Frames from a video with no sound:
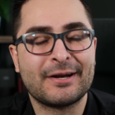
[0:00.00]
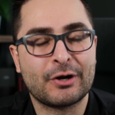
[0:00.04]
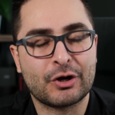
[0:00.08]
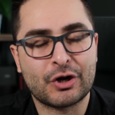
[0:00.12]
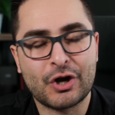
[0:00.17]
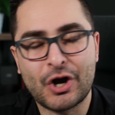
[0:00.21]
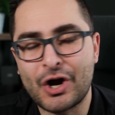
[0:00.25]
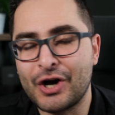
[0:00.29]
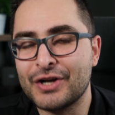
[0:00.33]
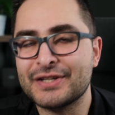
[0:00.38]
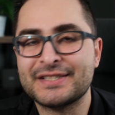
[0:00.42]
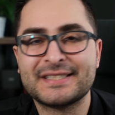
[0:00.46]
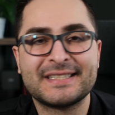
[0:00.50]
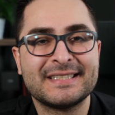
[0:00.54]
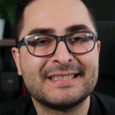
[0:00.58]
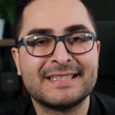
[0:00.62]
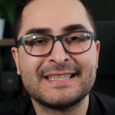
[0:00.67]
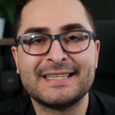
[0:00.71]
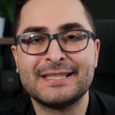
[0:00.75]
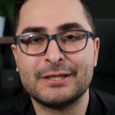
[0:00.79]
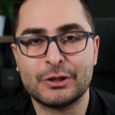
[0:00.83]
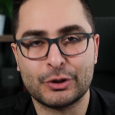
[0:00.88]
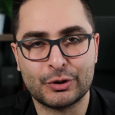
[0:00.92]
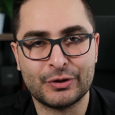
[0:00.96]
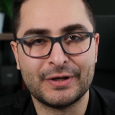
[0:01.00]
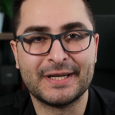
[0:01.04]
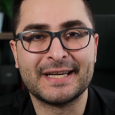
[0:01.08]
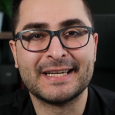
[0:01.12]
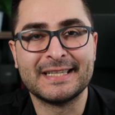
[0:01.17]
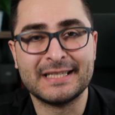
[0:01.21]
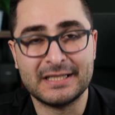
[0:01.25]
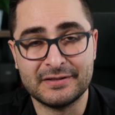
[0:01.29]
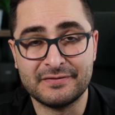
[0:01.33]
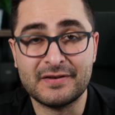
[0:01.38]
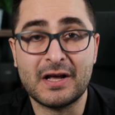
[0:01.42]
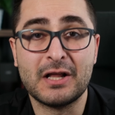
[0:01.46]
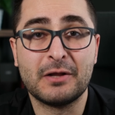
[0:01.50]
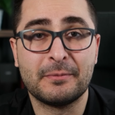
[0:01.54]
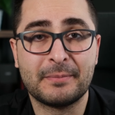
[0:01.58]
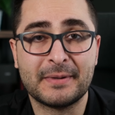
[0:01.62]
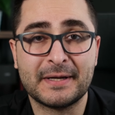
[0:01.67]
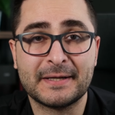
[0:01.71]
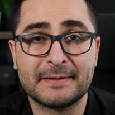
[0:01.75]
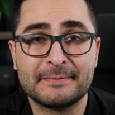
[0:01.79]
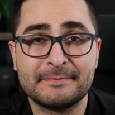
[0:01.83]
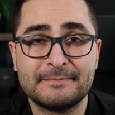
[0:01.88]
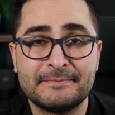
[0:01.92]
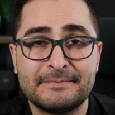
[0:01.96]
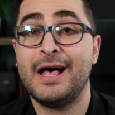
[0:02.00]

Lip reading: are constantly learning and developing.